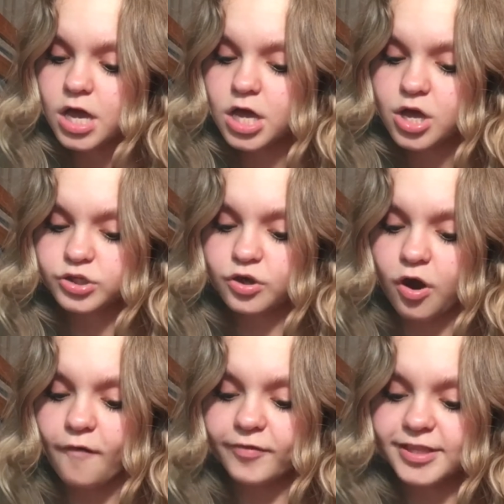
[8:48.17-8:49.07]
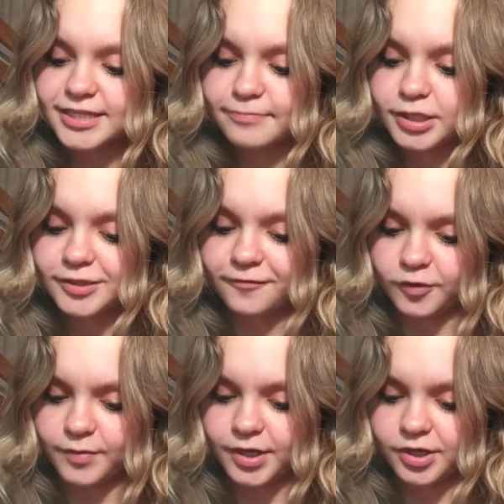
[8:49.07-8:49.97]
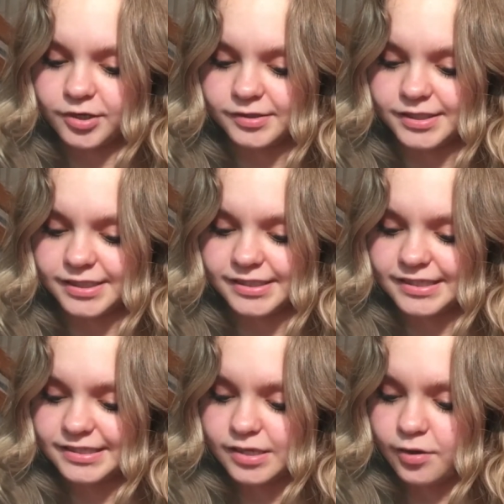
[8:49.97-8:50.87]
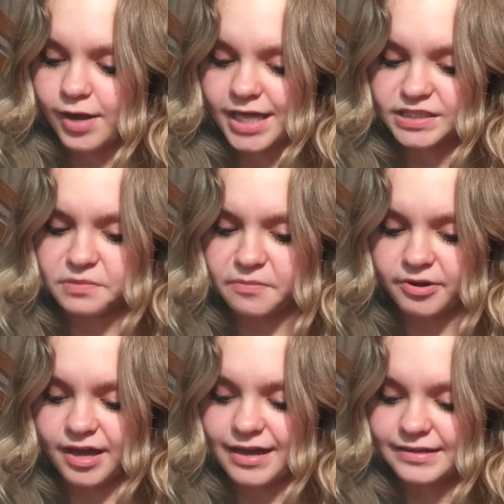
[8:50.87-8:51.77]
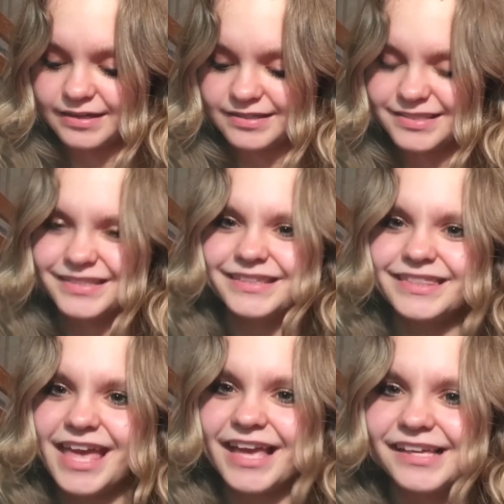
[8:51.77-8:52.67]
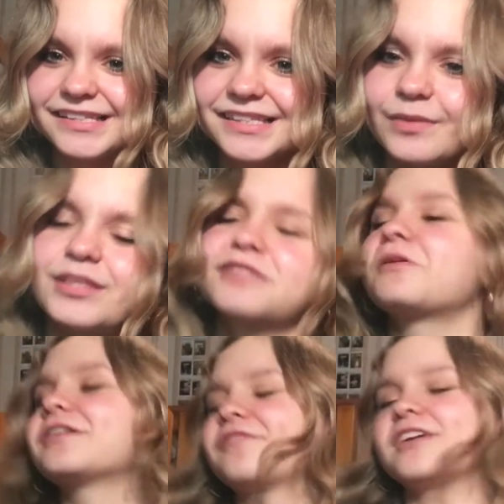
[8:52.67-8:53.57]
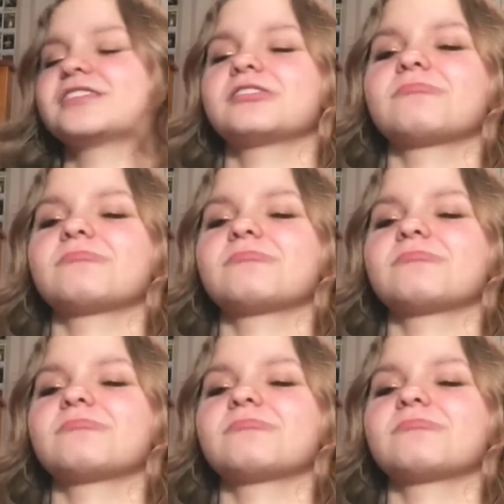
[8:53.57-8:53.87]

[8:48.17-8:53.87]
So hopefully this made you feel better because this note has to be about kindness. Thanks with a smiley face.